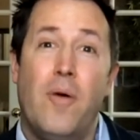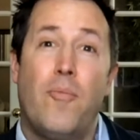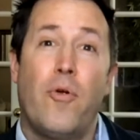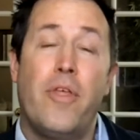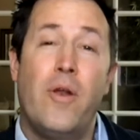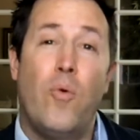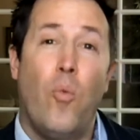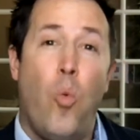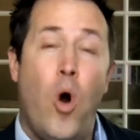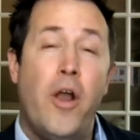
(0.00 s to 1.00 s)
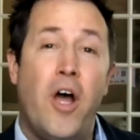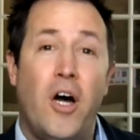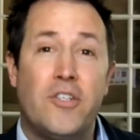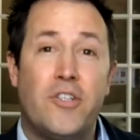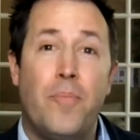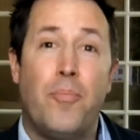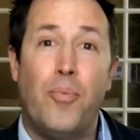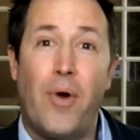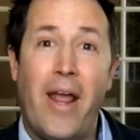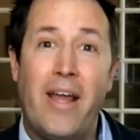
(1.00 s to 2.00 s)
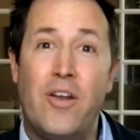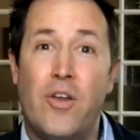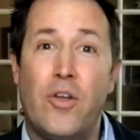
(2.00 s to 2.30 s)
more than 100 brand